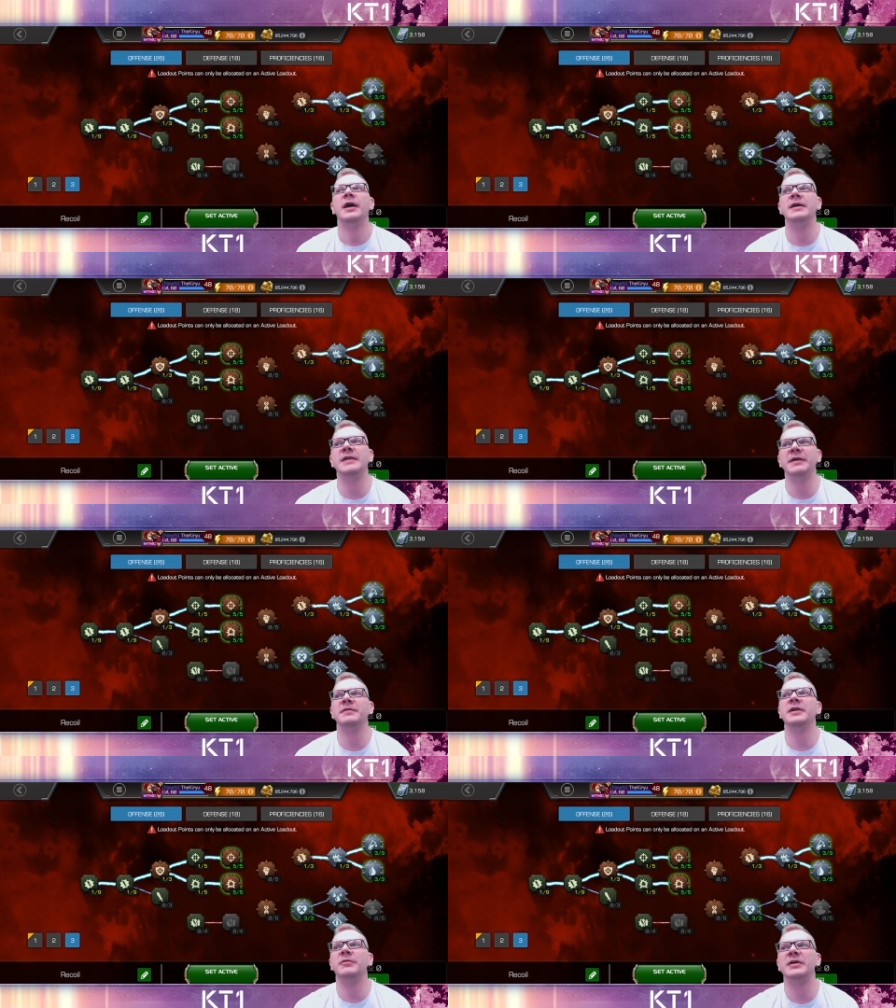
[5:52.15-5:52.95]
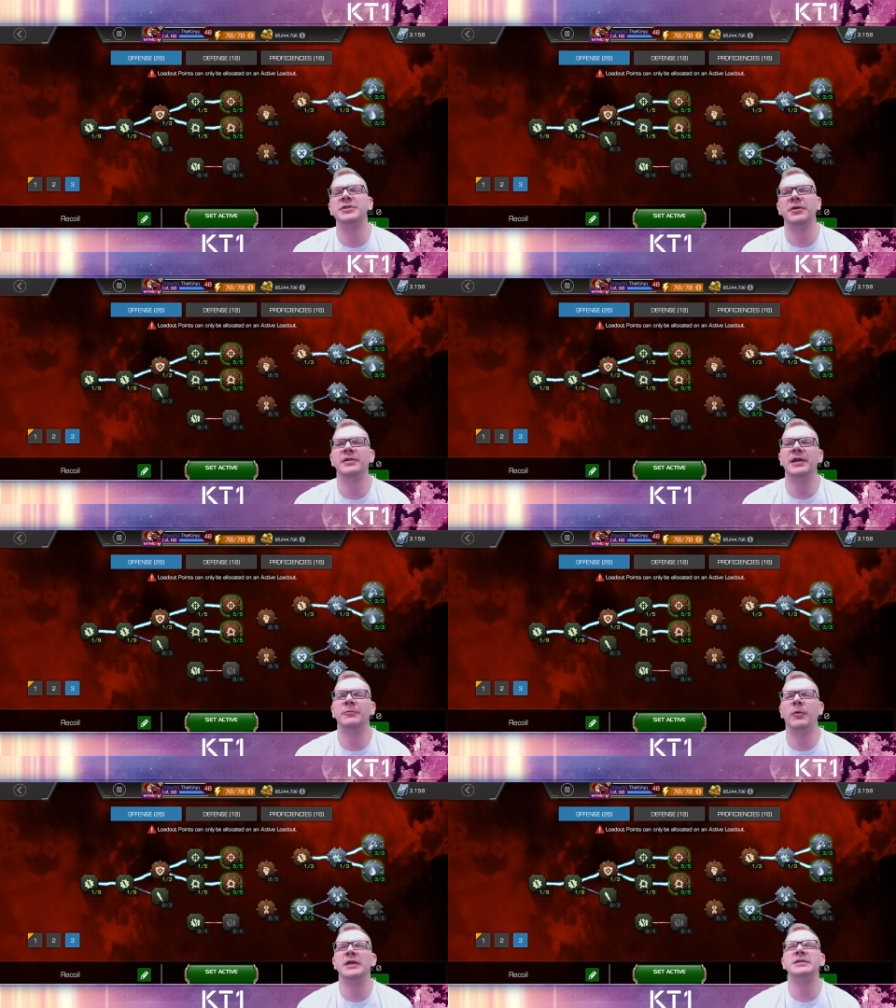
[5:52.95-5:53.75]
I definitely quite strongly
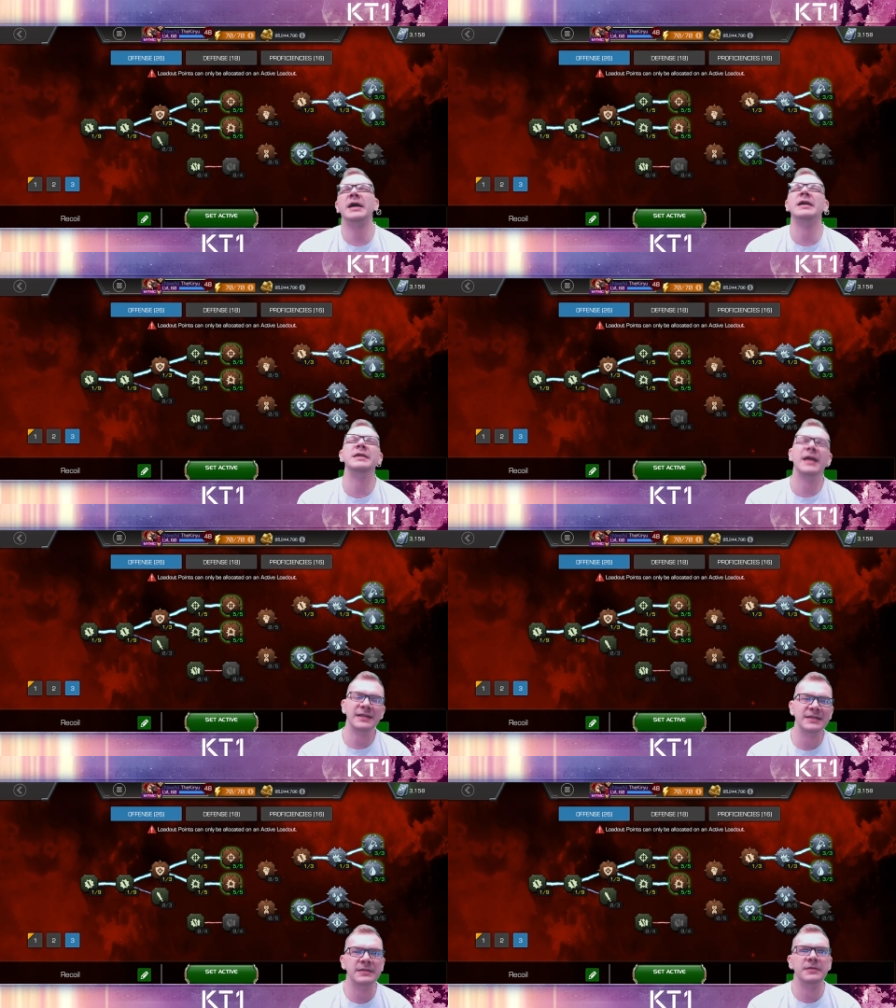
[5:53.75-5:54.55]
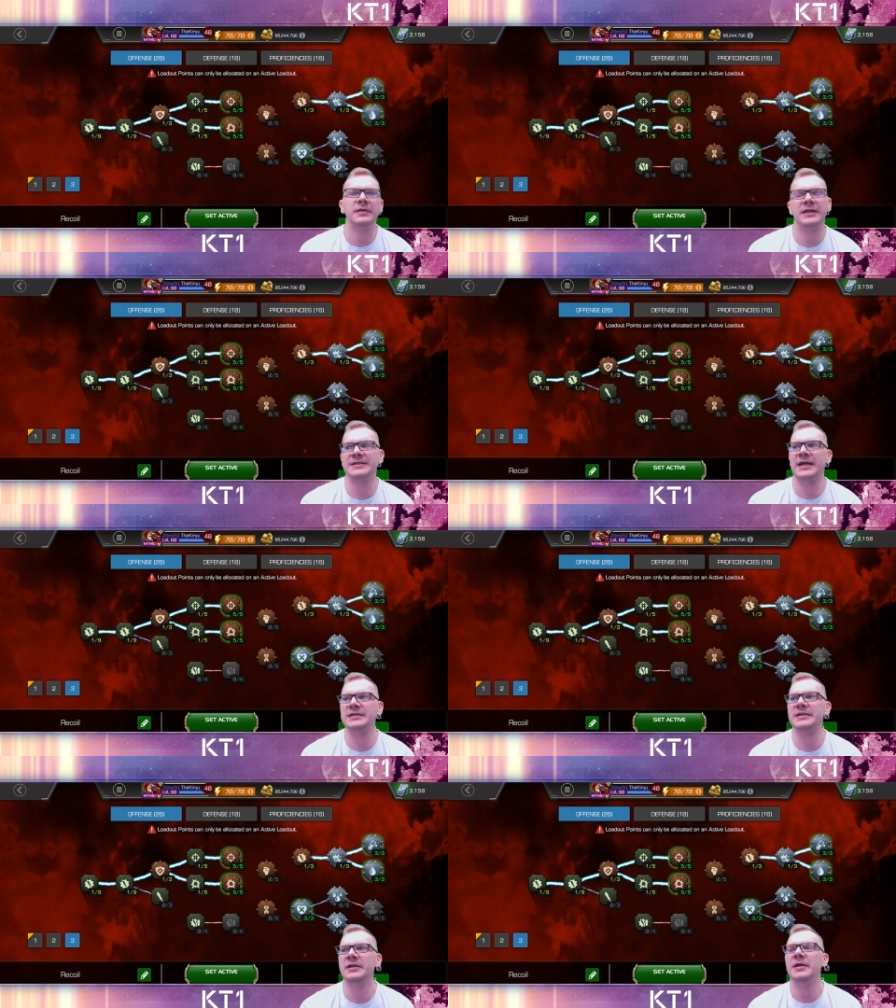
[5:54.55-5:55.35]
advise against Assassin